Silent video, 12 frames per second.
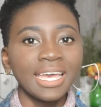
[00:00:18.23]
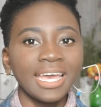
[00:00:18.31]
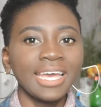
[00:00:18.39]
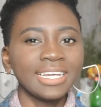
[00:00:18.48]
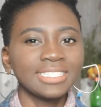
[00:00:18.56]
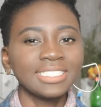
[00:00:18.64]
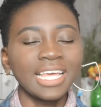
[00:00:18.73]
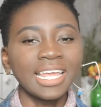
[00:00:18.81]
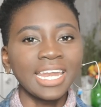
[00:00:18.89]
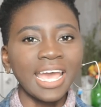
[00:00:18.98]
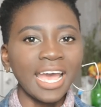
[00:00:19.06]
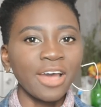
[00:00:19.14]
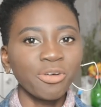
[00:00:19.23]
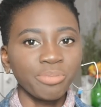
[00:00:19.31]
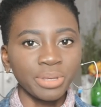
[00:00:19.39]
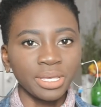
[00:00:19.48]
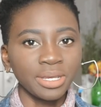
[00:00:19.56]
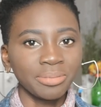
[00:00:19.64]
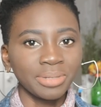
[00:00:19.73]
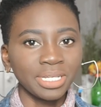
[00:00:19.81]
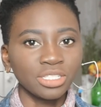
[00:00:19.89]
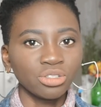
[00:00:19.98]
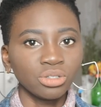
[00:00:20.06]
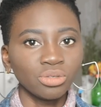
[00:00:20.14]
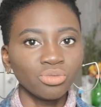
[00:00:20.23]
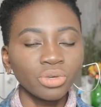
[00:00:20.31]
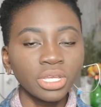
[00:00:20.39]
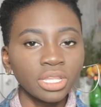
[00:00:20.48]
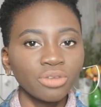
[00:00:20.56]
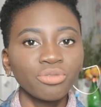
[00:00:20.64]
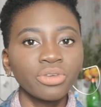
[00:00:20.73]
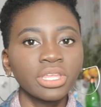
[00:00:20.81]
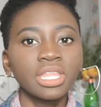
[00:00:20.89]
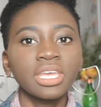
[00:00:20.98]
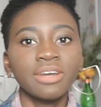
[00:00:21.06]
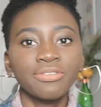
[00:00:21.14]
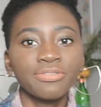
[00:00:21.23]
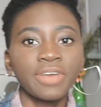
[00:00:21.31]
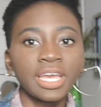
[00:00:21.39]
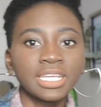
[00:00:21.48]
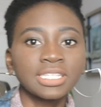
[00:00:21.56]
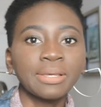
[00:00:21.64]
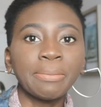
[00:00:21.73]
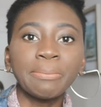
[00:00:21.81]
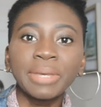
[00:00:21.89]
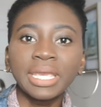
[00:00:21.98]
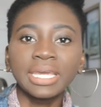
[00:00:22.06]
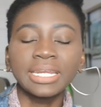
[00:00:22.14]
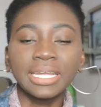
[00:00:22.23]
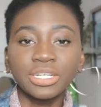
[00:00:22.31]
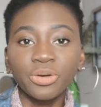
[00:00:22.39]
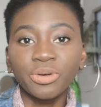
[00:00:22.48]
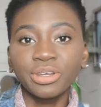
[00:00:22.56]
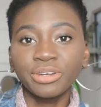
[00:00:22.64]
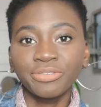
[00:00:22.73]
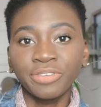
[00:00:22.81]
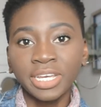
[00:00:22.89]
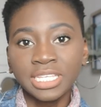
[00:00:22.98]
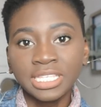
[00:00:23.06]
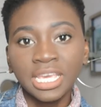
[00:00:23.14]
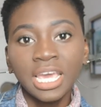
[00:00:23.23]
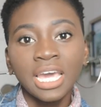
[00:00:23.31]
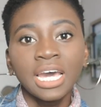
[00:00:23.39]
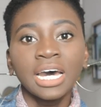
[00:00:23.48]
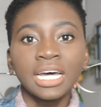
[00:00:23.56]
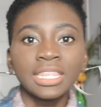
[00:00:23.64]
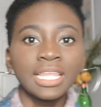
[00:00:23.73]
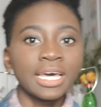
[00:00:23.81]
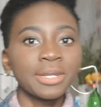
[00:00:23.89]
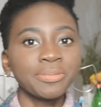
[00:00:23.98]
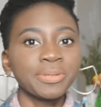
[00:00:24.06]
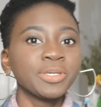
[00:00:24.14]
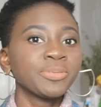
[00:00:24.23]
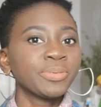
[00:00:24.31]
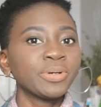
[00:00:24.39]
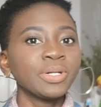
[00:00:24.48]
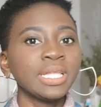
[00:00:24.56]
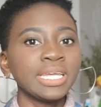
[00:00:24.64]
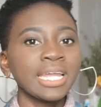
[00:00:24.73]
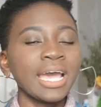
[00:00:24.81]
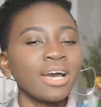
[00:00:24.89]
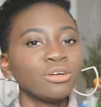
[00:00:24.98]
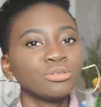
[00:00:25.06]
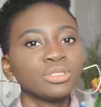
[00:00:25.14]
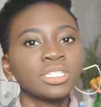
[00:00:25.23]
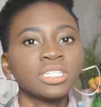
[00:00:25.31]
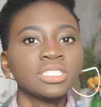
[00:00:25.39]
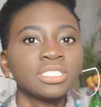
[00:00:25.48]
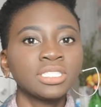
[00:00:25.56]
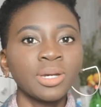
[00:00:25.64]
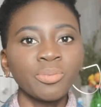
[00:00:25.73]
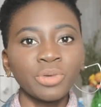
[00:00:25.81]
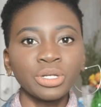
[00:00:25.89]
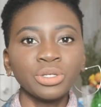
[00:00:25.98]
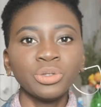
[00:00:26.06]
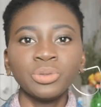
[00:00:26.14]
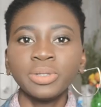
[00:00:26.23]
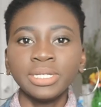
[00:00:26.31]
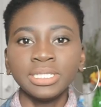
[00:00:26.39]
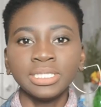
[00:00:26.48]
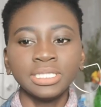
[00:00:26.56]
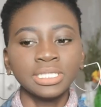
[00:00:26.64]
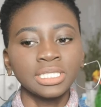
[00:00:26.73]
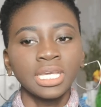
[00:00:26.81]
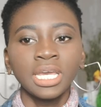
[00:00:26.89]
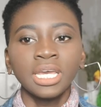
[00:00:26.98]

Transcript: and how PMS really, really affects me, and I know it affects a lot of people. And how does someone who is